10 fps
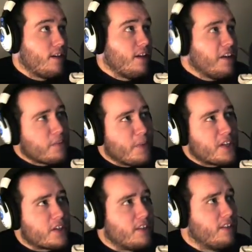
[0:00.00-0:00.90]
Not to
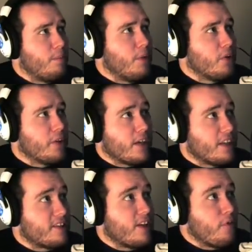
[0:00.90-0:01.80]
mention the building
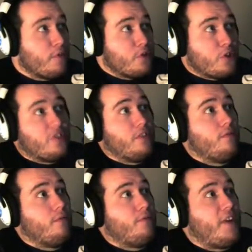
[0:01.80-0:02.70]
itself is just
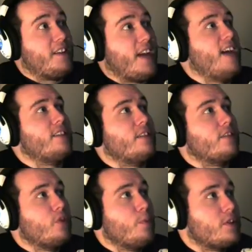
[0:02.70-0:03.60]

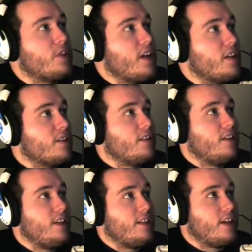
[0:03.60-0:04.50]
fantastic, so much attention to
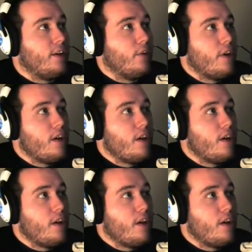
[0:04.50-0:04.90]
detail